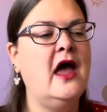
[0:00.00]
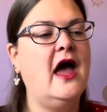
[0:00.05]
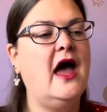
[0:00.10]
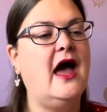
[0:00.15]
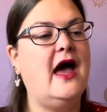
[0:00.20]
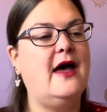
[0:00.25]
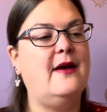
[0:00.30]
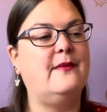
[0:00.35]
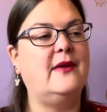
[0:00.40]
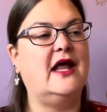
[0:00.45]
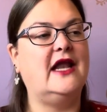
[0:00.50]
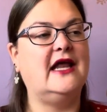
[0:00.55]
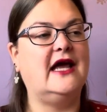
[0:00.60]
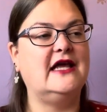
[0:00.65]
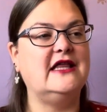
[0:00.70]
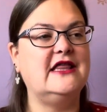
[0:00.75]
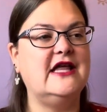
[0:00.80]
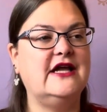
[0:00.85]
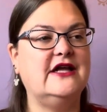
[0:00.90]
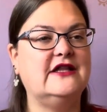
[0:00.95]
And I
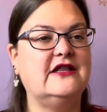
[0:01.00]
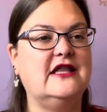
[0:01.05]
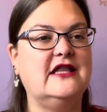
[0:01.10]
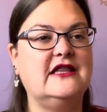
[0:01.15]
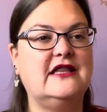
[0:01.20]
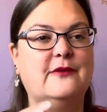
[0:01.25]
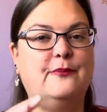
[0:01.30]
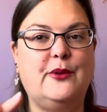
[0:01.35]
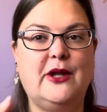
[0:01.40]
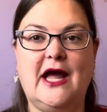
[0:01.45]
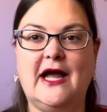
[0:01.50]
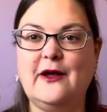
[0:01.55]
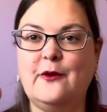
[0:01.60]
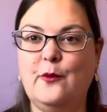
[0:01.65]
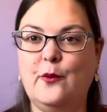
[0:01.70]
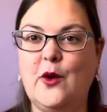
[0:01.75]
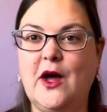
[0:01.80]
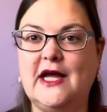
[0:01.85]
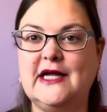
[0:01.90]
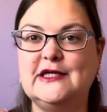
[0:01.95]
think that the black and
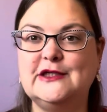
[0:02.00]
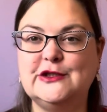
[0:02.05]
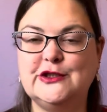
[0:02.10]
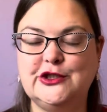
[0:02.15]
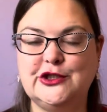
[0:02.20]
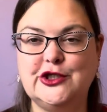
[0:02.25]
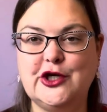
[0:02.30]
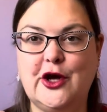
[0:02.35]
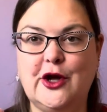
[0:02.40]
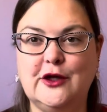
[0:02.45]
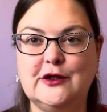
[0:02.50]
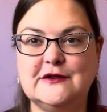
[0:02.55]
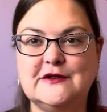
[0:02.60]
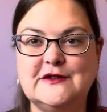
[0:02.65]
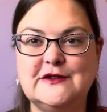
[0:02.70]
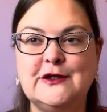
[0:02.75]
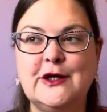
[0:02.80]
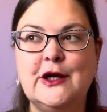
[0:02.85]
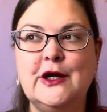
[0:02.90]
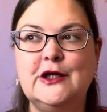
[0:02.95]
white
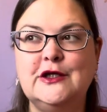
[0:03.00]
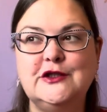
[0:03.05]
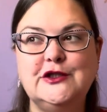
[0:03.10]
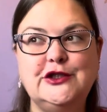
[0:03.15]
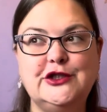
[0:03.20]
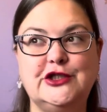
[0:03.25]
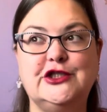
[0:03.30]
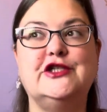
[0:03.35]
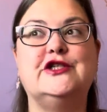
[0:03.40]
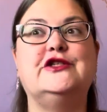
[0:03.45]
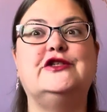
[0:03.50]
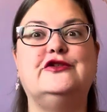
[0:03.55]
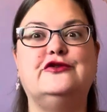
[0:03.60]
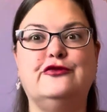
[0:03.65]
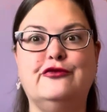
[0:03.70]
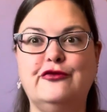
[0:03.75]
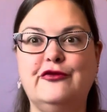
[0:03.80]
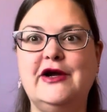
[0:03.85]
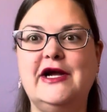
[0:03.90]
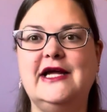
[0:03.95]
shots just
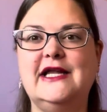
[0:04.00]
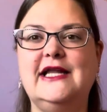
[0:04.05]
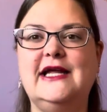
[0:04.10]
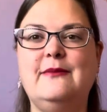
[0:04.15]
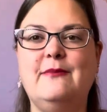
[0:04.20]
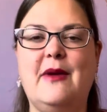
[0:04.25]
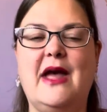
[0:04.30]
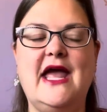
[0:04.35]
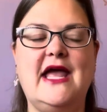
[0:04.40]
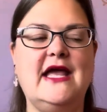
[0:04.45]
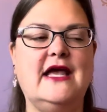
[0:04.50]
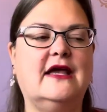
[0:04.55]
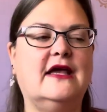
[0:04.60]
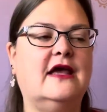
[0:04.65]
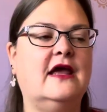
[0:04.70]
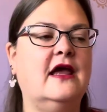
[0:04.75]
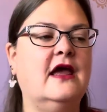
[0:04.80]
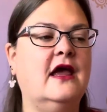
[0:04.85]
really make